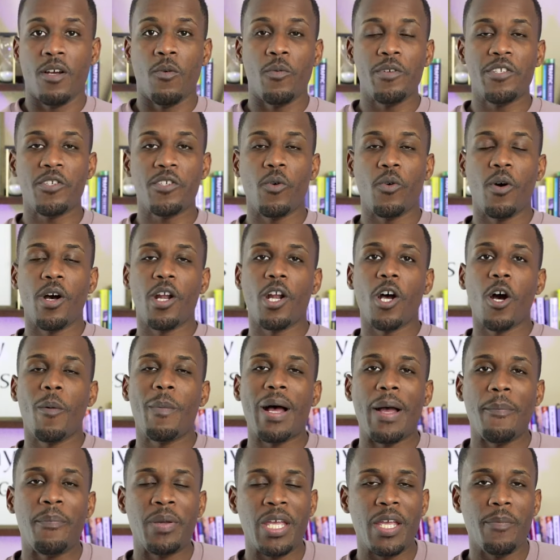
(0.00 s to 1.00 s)
What's going on,
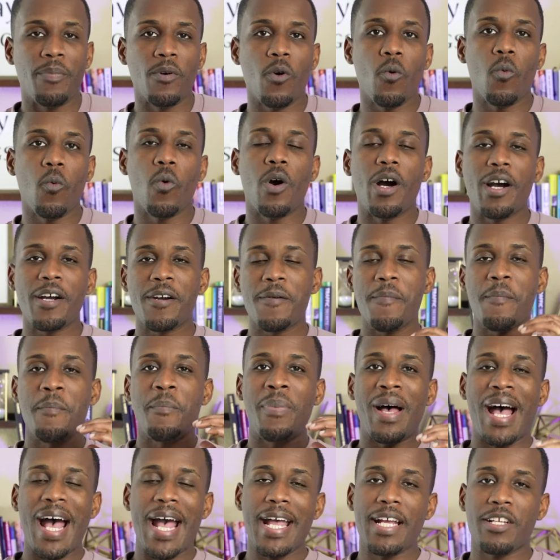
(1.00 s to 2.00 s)
my people? Welcome
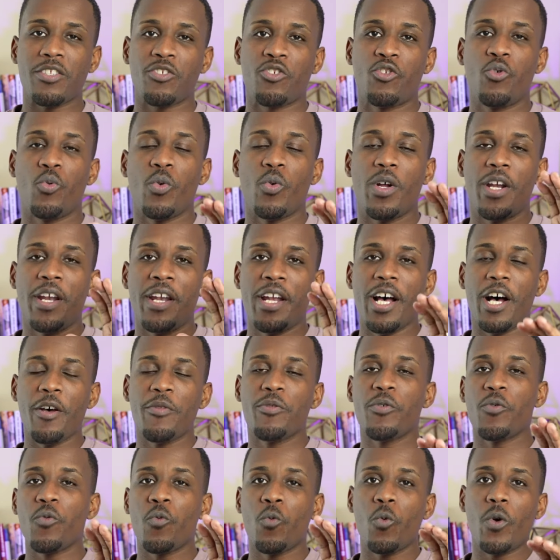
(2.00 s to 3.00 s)
back to
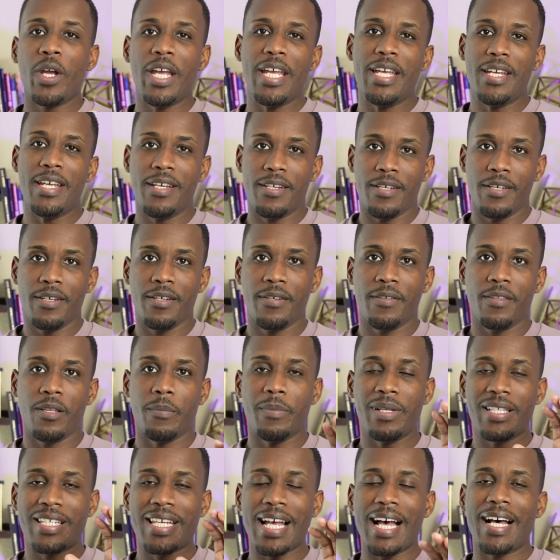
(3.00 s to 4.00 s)
another week, The
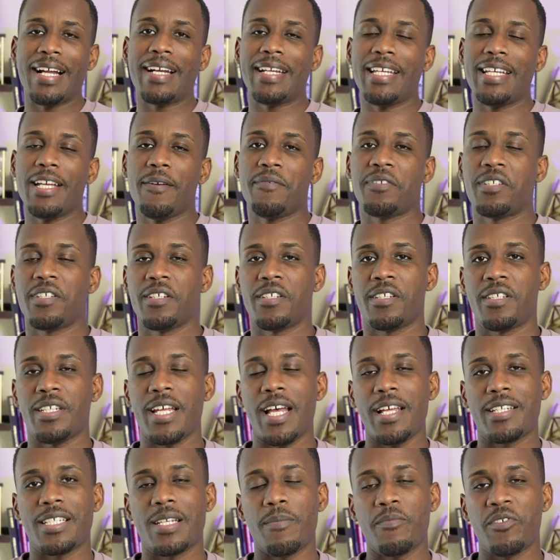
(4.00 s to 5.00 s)
Mentality of
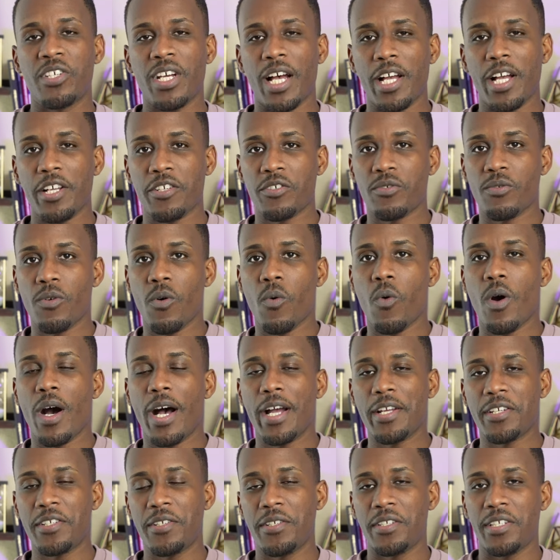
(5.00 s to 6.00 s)
Success. I'm Joshua
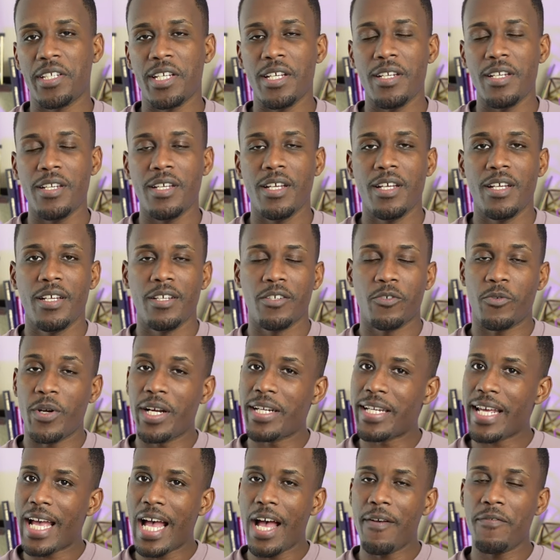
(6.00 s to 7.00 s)
Washington.
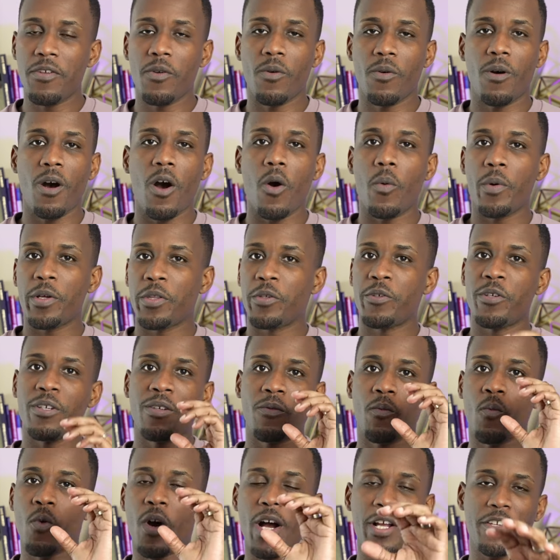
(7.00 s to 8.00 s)
great to have you all, whether
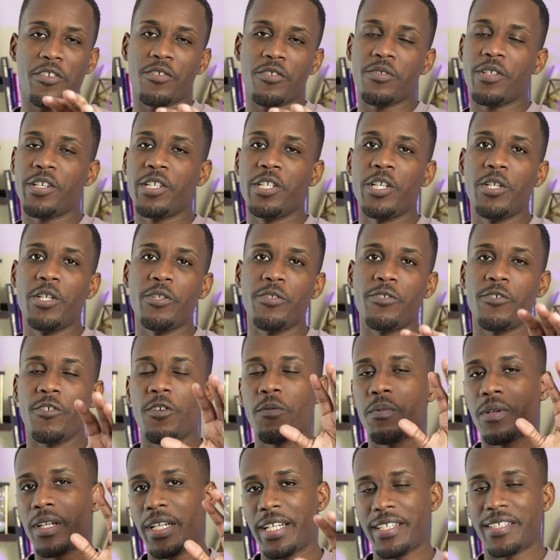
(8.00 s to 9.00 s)
you're watching on YouTube
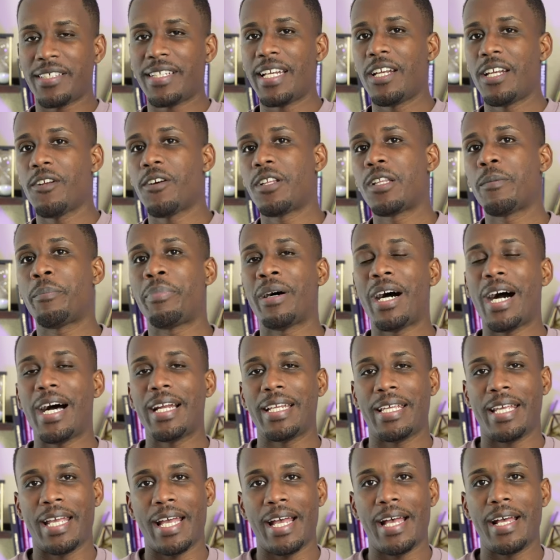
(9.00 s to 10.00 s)
or listening on the
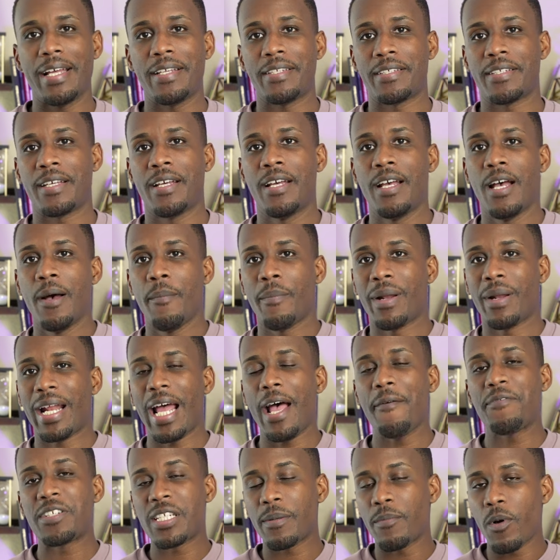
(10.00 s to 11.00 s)
podcast. But I
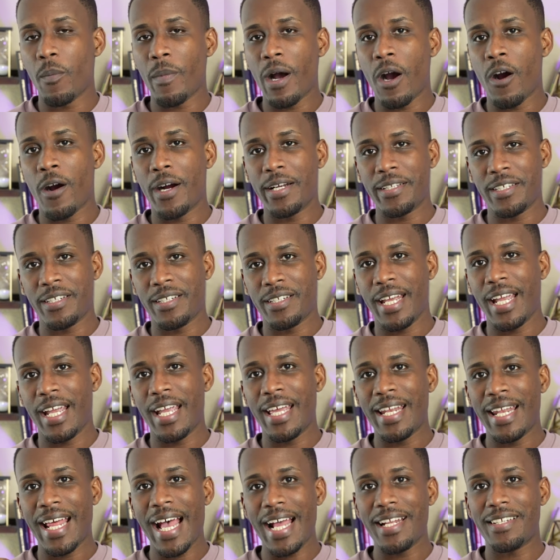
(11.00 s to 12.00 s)
have something on my heart today,
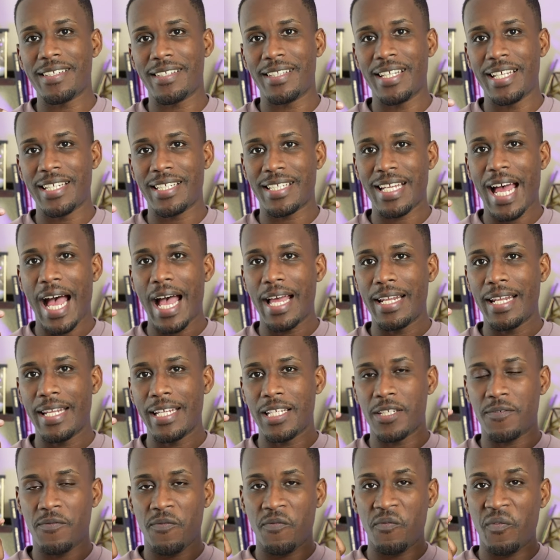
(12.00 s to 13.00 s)
and that's this,
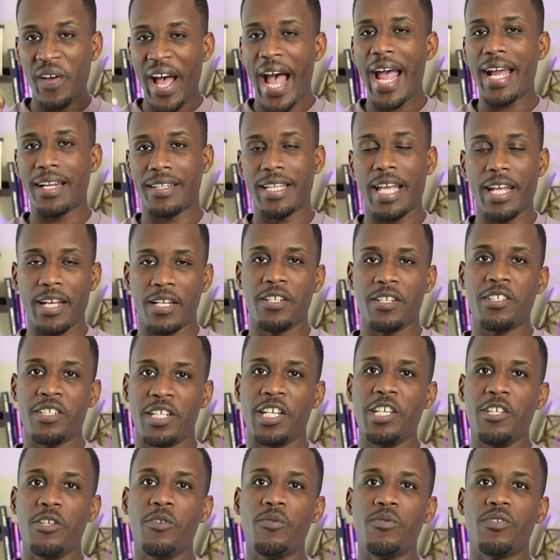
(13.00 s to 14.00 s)
this fact that
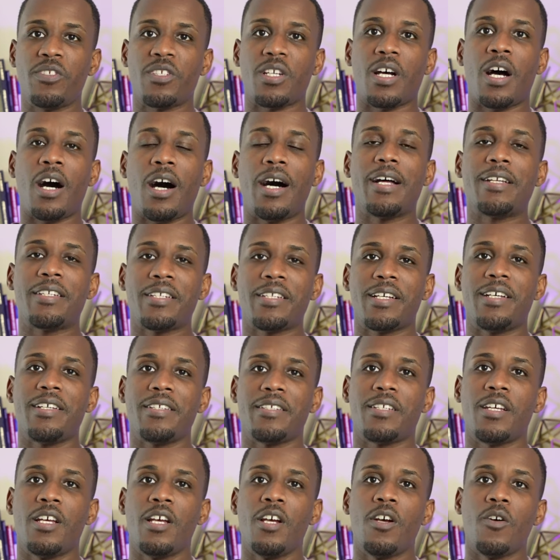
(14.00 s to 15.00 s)
continues to haunt us,
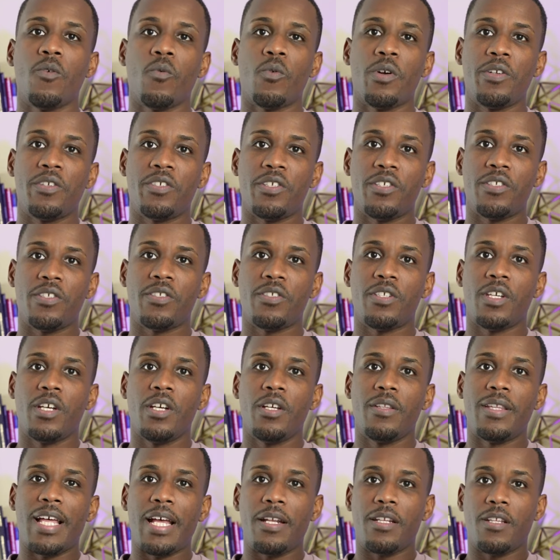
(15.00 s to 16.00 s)
which is
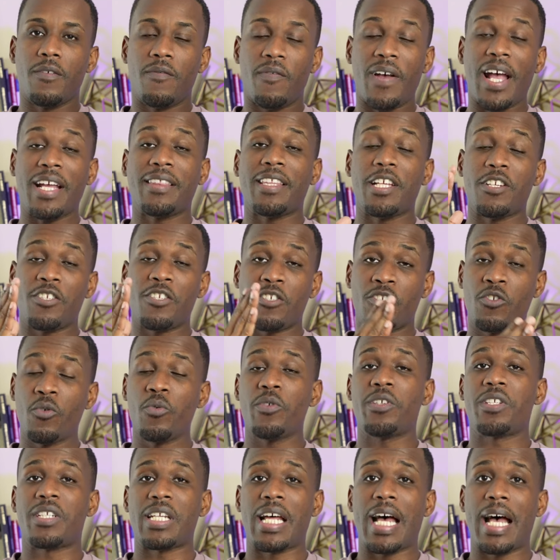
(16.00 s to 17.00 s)
that the fact that
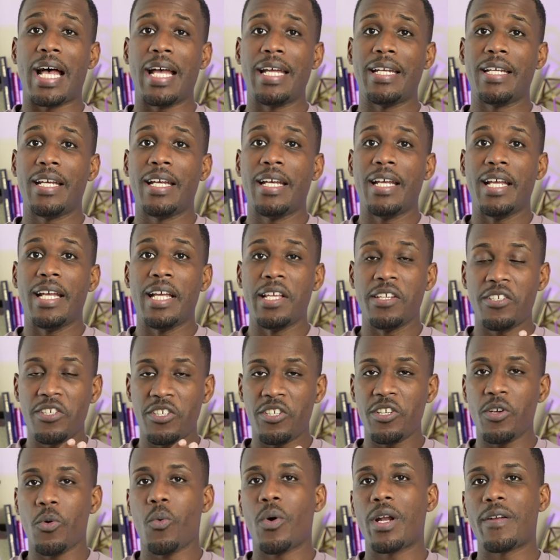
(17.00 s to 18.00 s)
suicide is
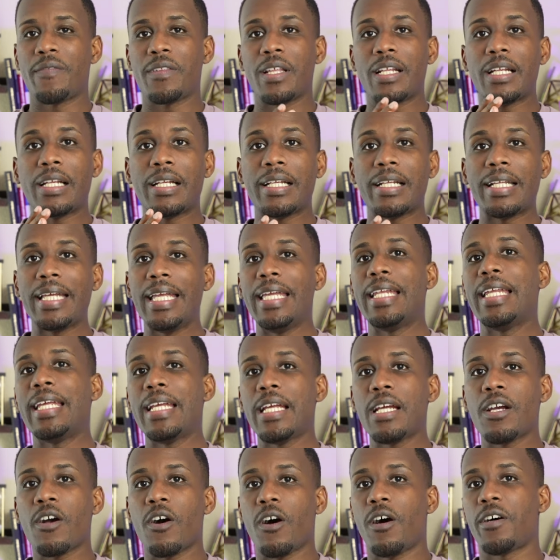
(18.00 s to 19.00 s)
still one of the
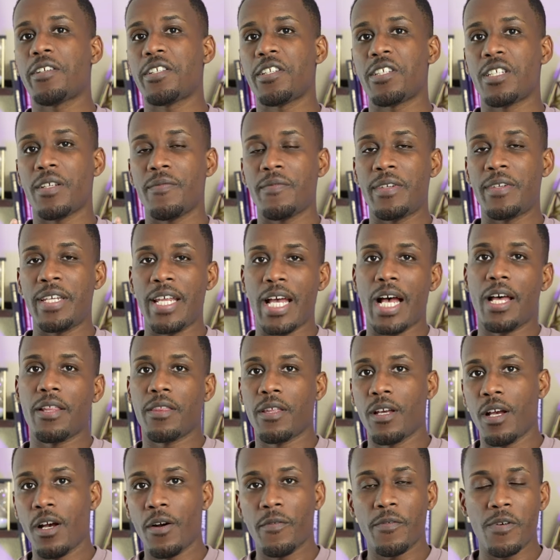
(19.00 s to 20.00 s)
leading causes of death
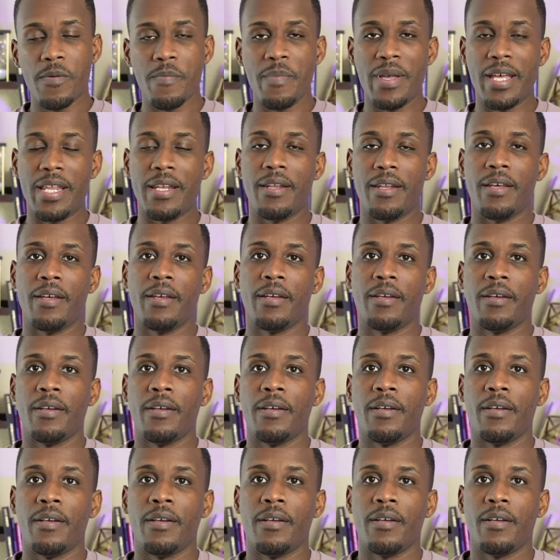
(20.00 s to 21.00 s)
for men.
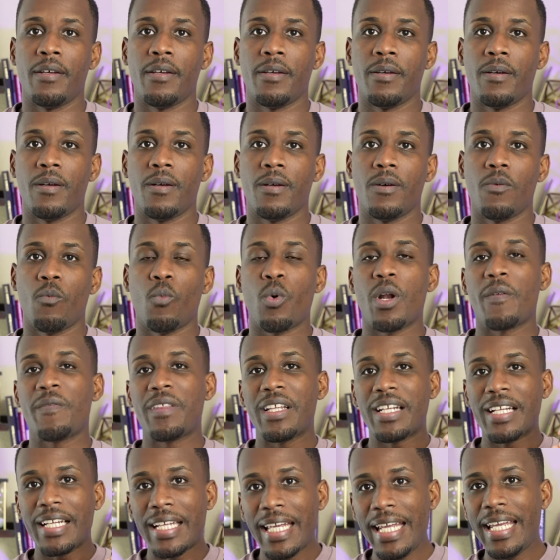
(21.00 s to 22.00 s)
One of
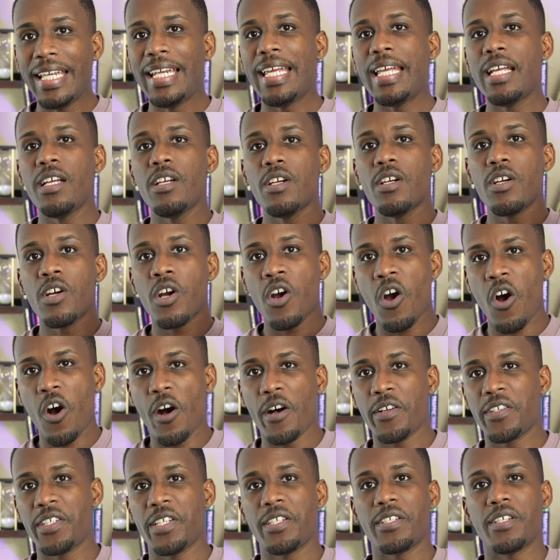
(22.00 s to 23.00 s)
the leading
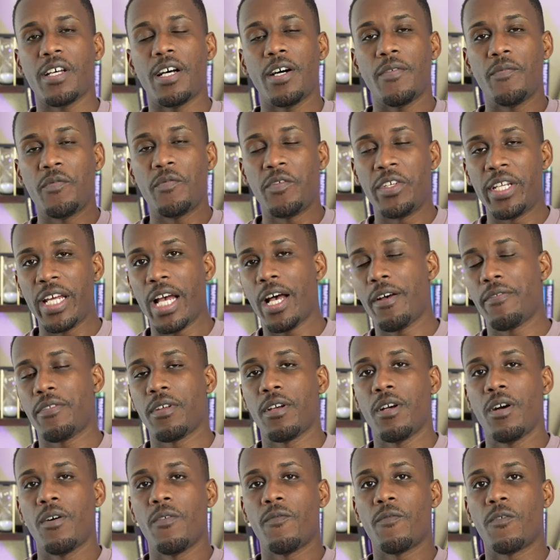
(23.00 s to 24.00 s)
causes of death
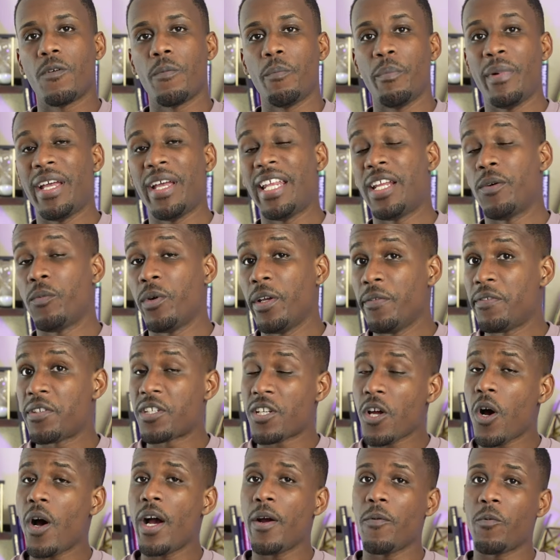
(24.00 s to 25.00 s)
for men, and we
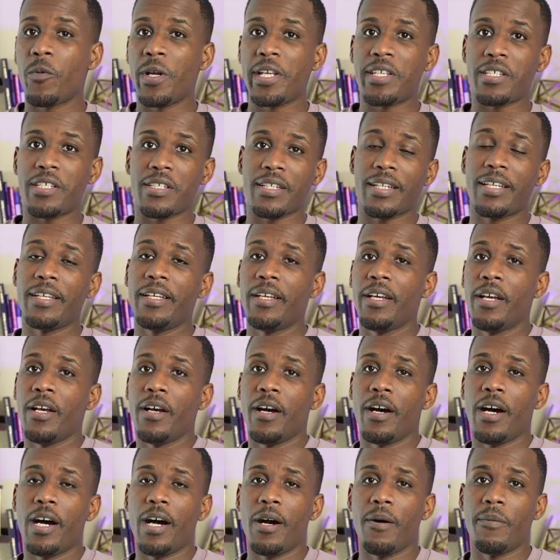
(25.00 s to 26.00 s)
saw it recently
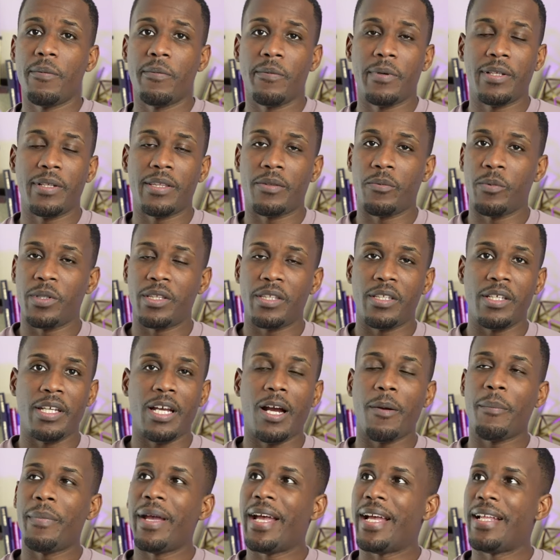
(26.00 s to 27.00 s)
uh, with with the
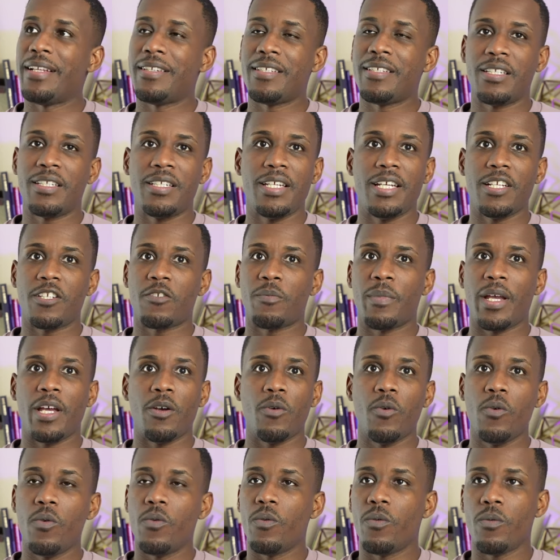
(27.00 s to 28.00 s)
young man Twitch, man.
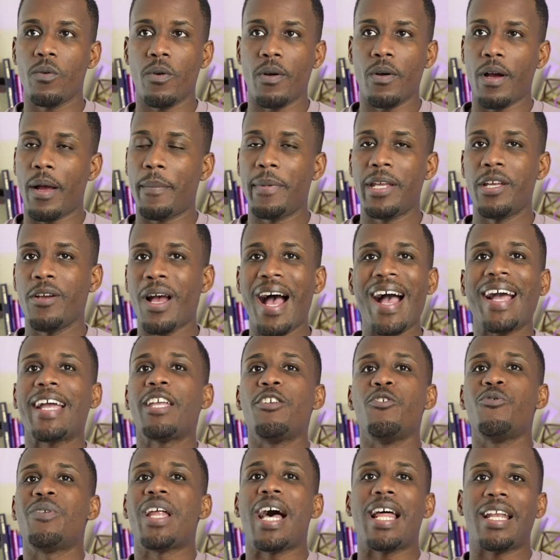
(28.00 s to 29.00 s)
Who I mean, how can
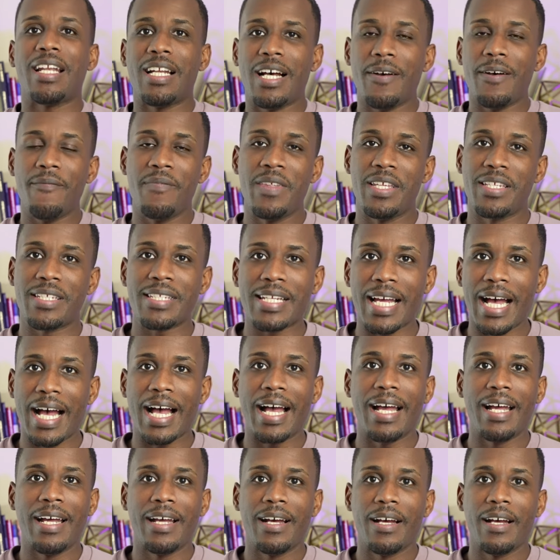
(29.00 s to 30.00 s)
you not love this guy?